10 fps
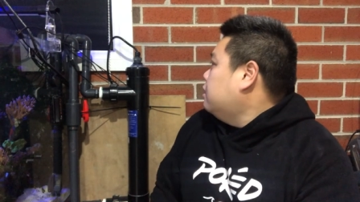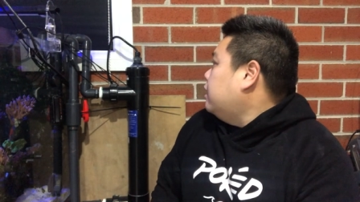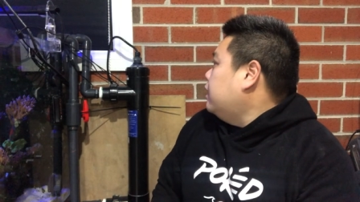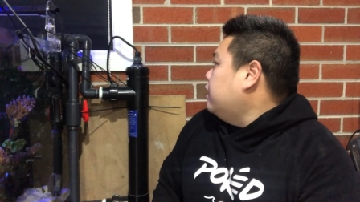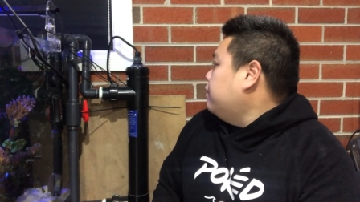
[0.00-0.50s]

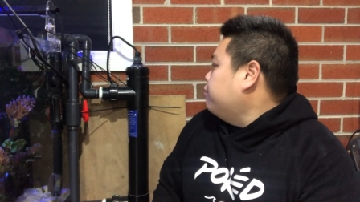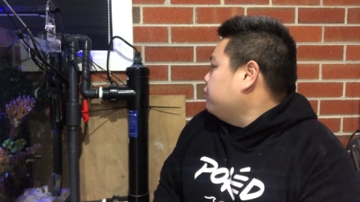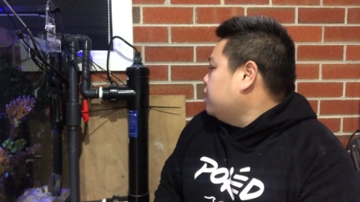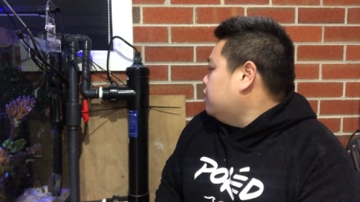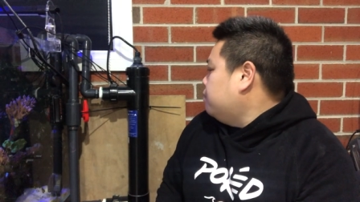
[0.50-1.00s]

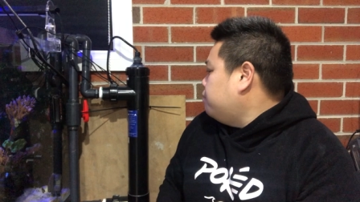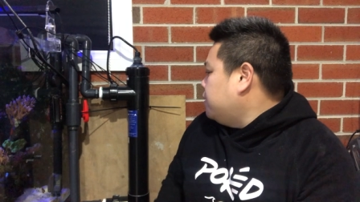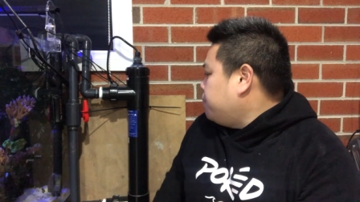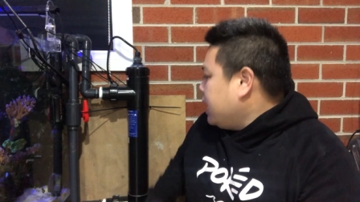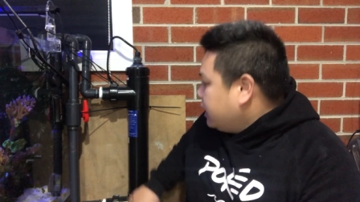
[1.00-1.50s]
The
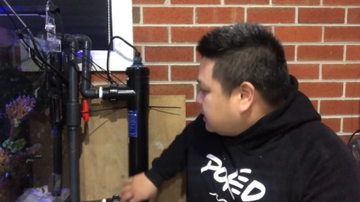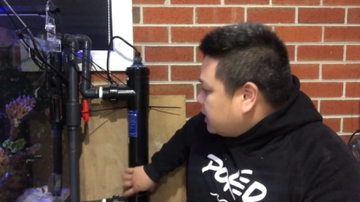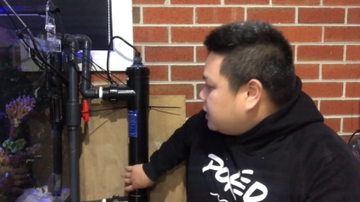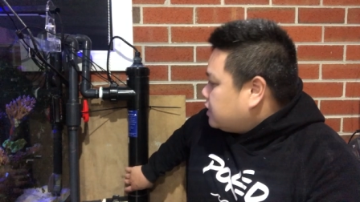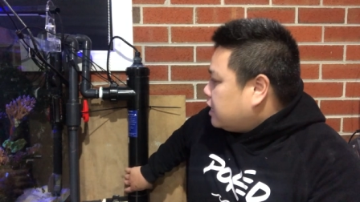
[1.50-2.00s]

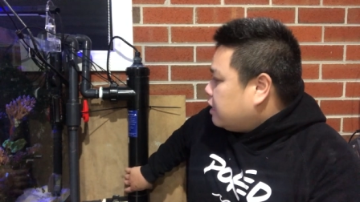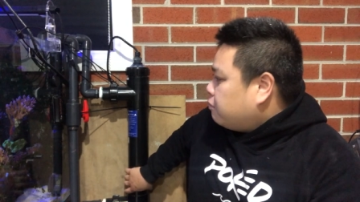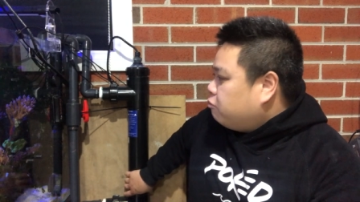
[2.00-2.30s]
Pentairs are